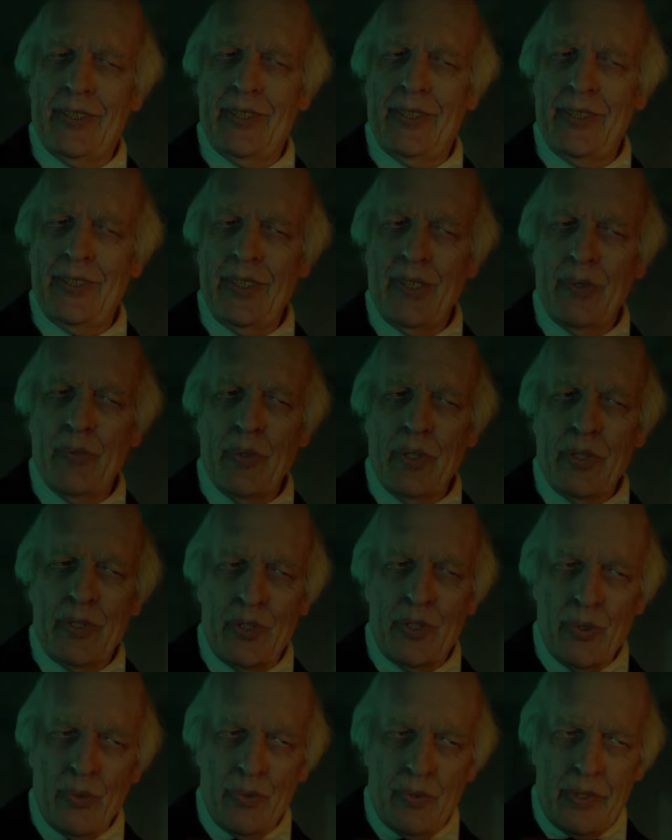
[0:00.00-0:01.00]
When
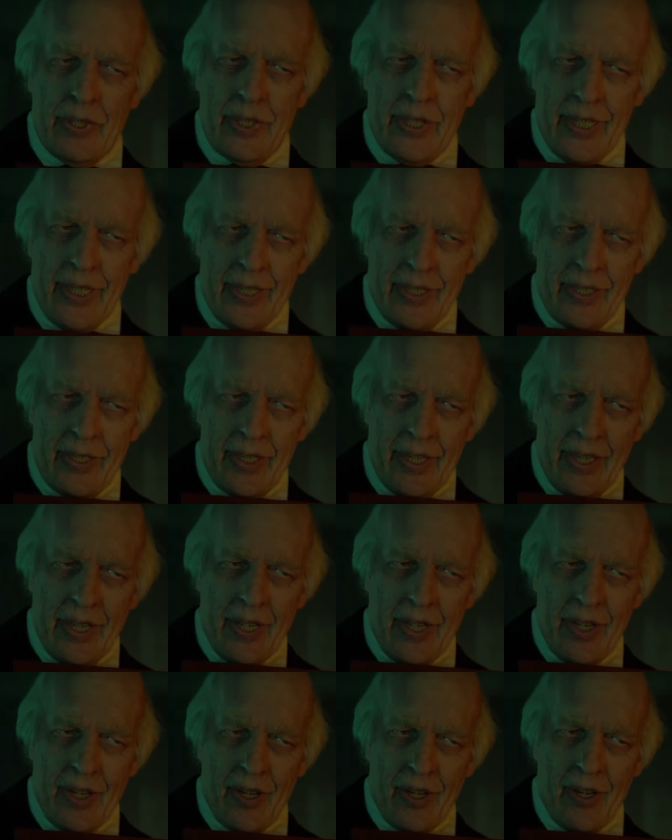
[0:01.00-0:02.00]
Montgomery questions
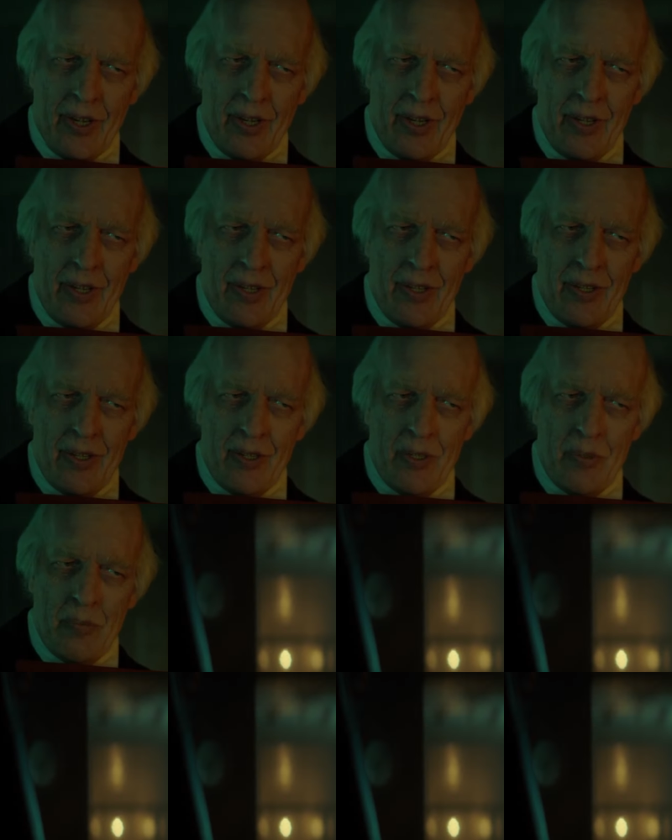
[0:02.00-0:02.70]
Charlotte about her presence at